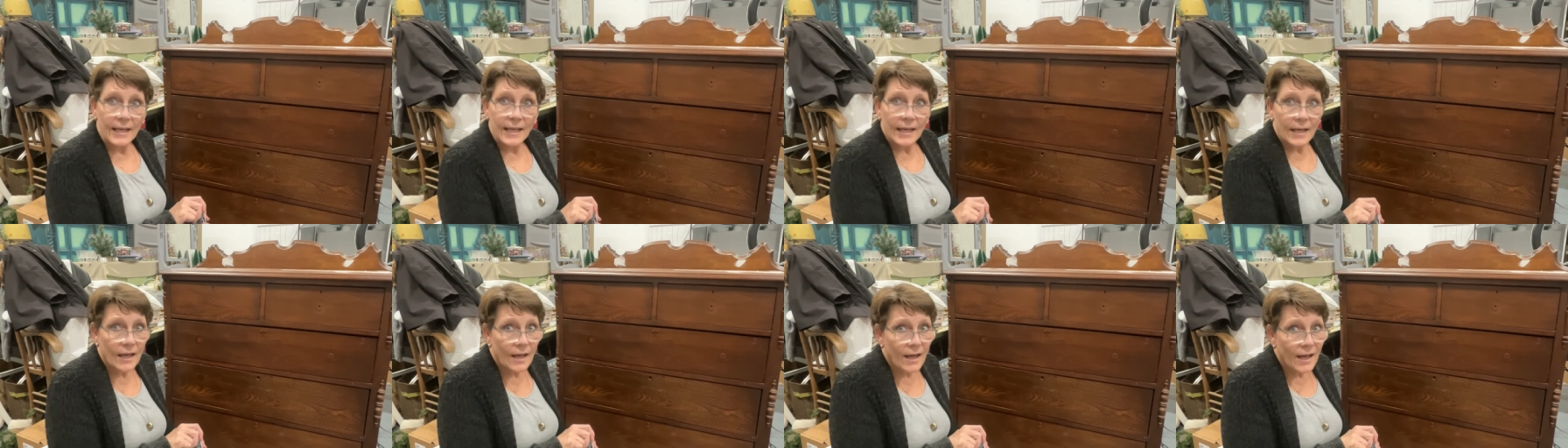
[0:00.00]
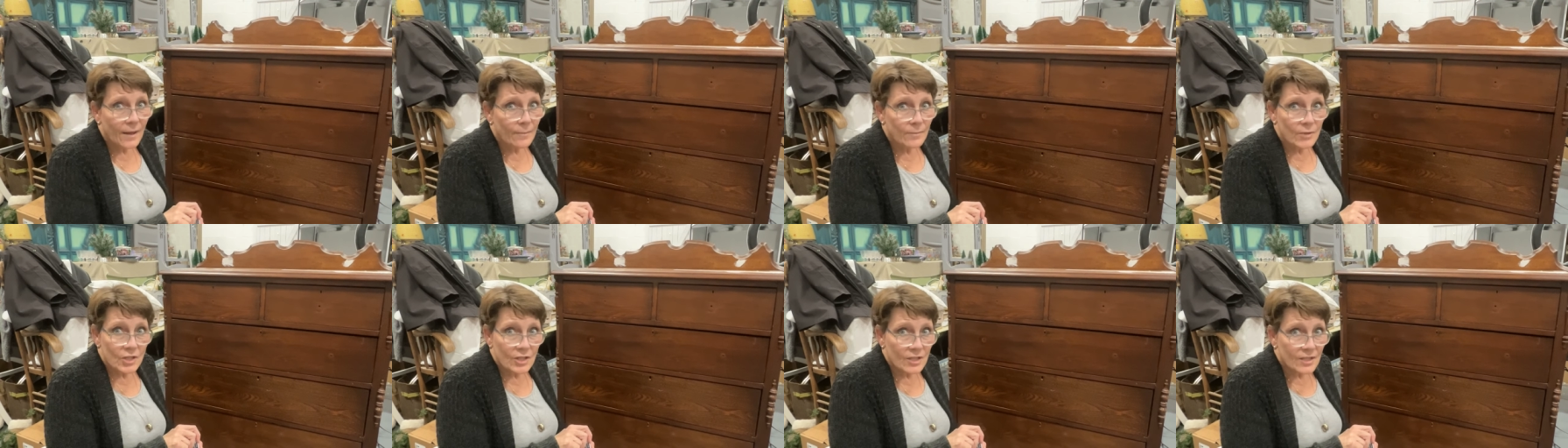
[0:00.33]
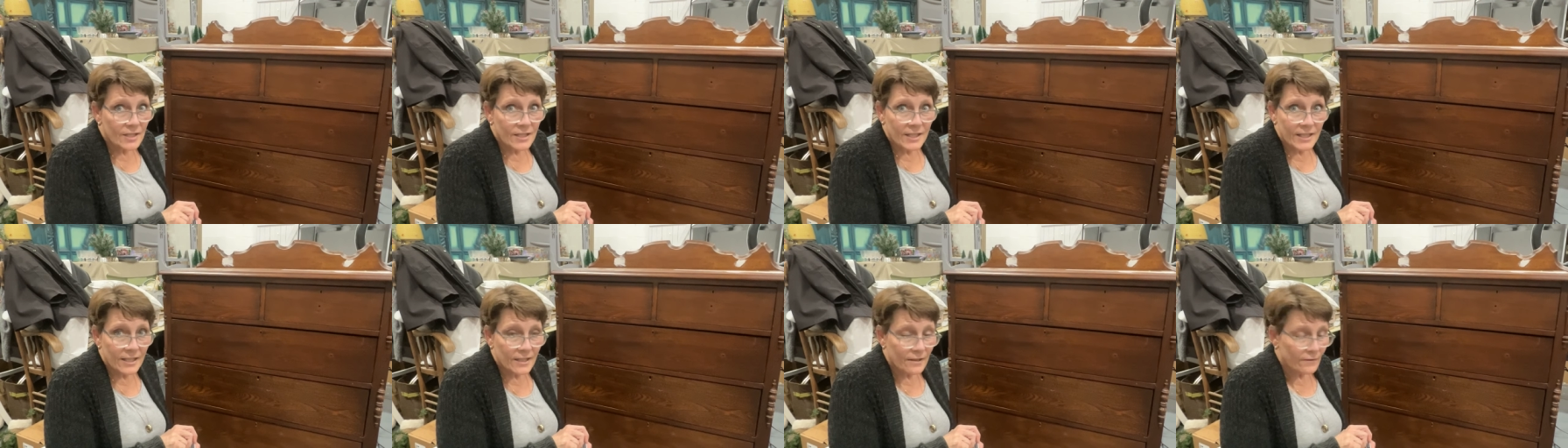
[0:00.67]
I'm
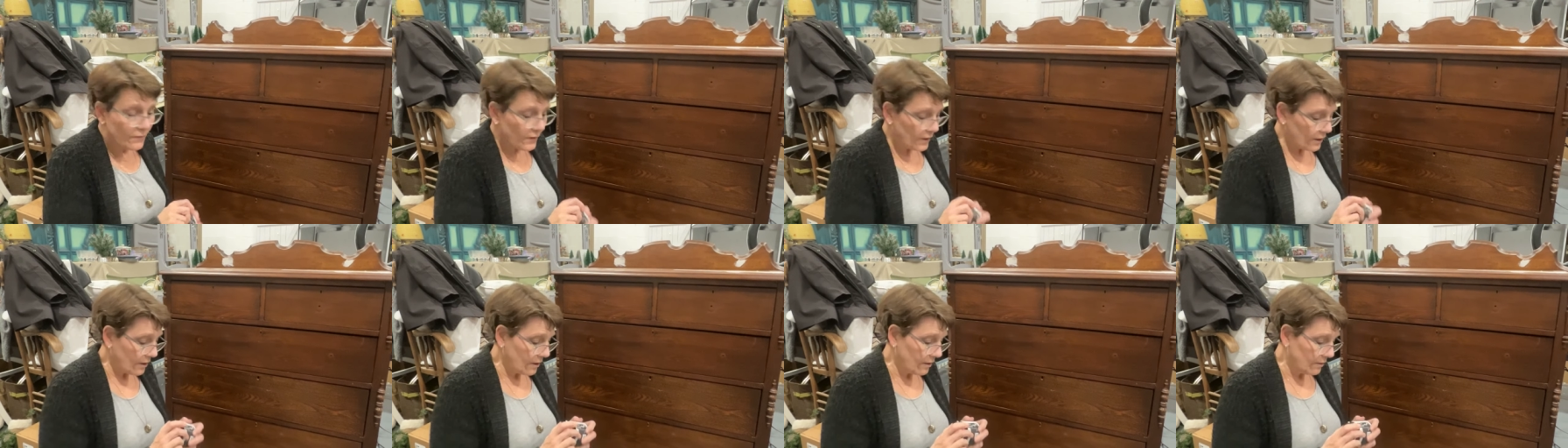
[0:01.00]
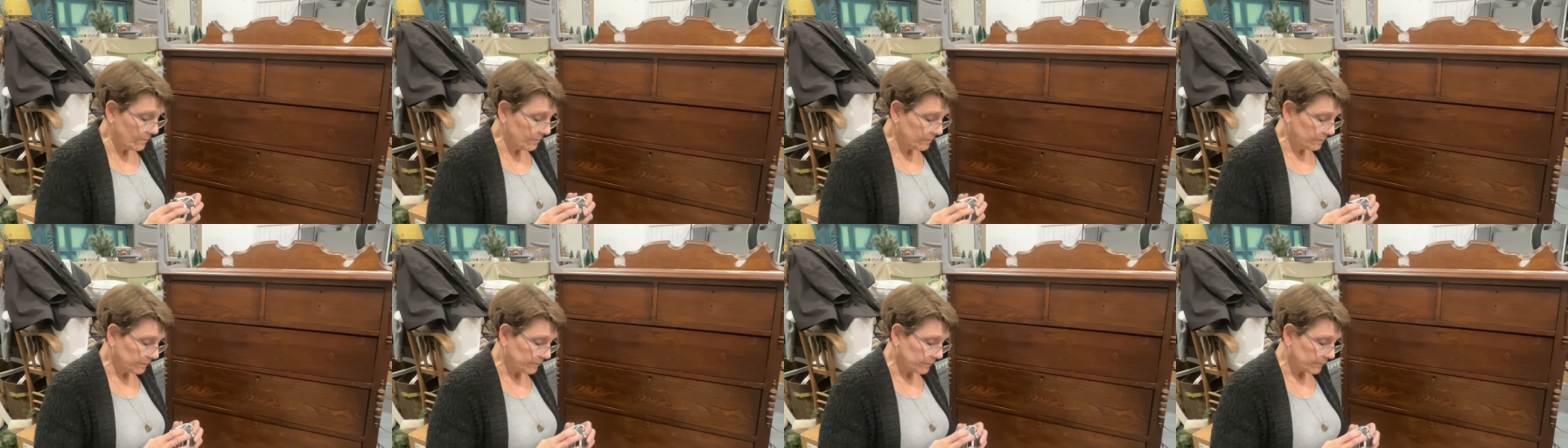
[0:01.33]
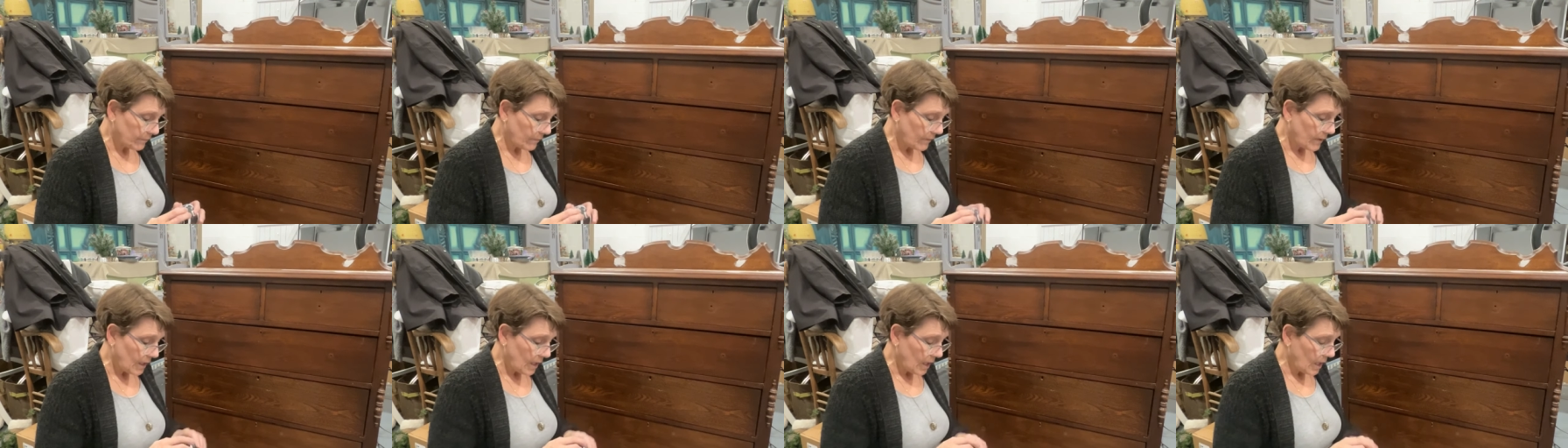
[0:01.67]
just giving,
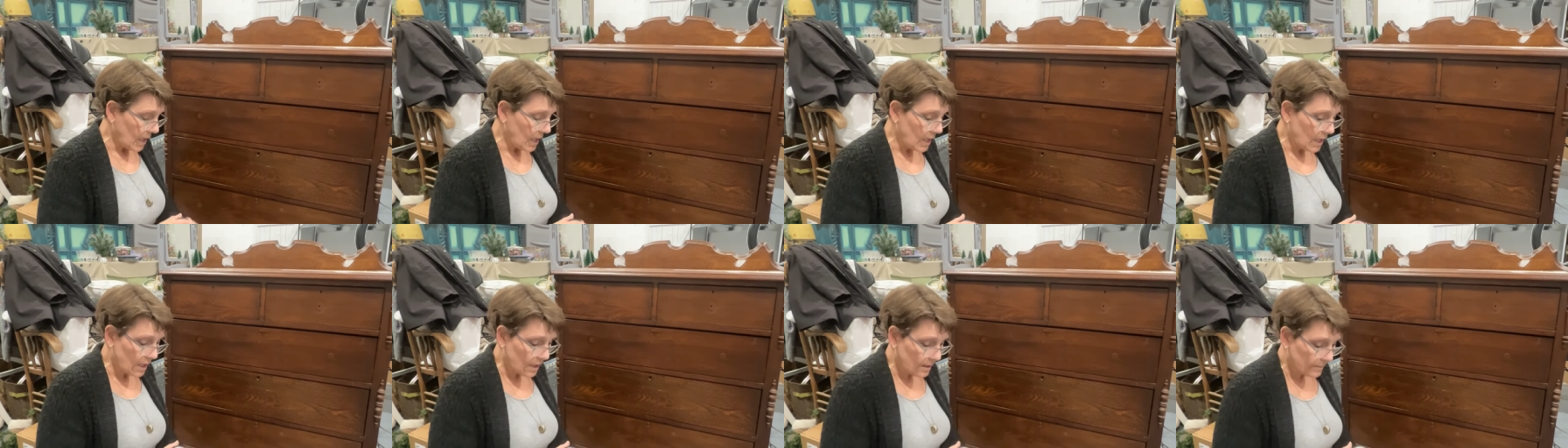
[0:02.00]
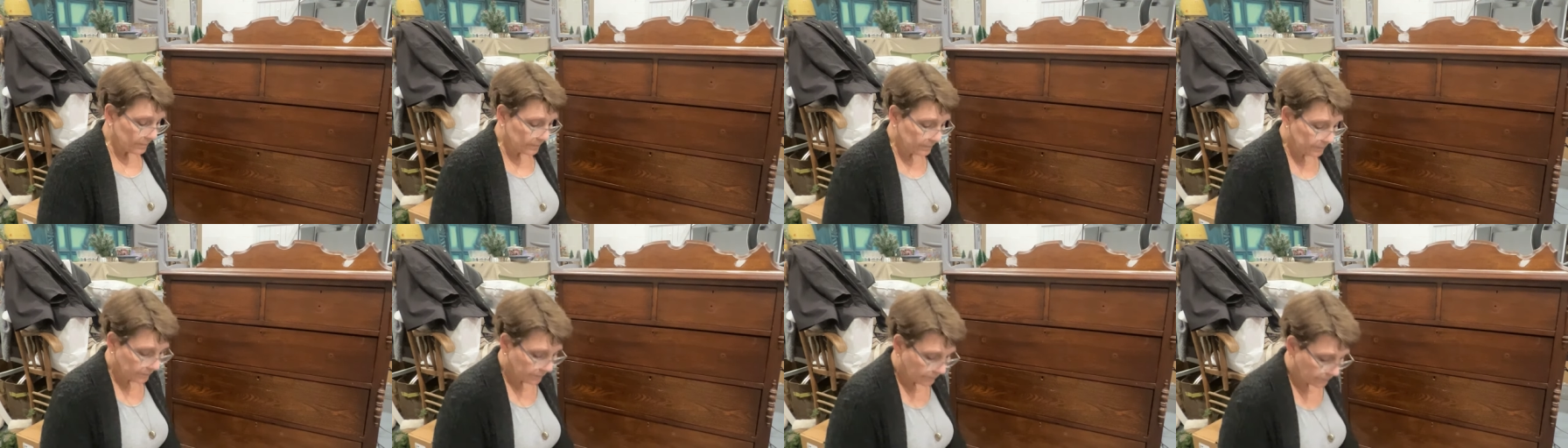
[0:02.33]
um,